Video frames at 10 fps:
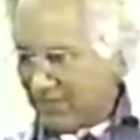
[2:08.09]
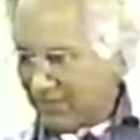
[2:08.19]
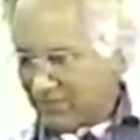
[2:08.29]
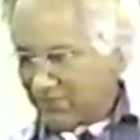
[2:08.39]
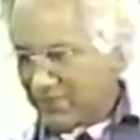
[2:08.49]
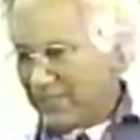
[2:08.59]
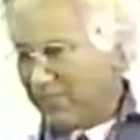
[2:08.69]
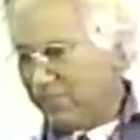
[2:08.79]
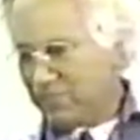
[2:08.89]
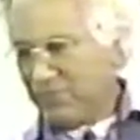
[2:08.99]
I don't know
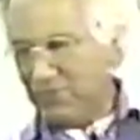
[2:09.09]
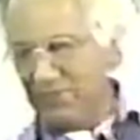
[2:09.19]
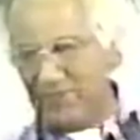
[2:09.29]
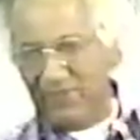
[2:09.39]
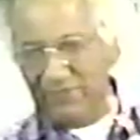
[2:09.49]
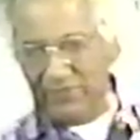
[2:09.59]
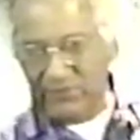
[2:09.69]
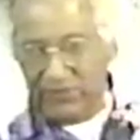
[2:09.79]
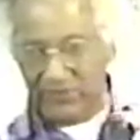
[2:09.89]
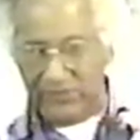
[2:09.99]
about you, but when I
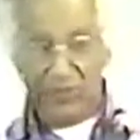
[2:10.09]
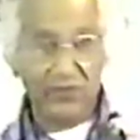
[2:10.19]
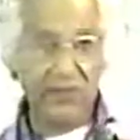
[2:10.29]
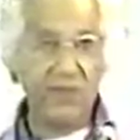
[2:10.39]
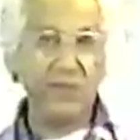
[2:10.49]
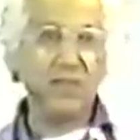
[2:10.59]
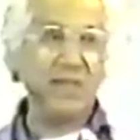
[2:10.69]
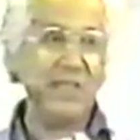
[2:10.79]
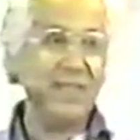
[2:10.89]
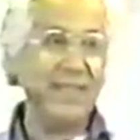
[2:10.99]
first joined the church,
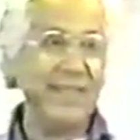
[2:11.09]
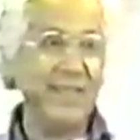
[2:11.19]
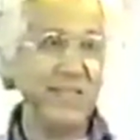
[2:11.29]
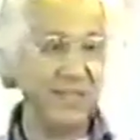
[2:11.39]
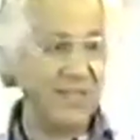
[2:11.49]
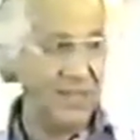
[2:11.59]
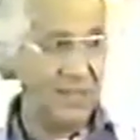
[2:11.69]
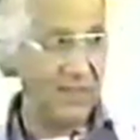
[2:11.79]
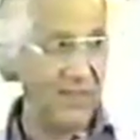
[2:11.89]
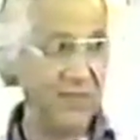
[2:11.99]
I didn't get any studies on the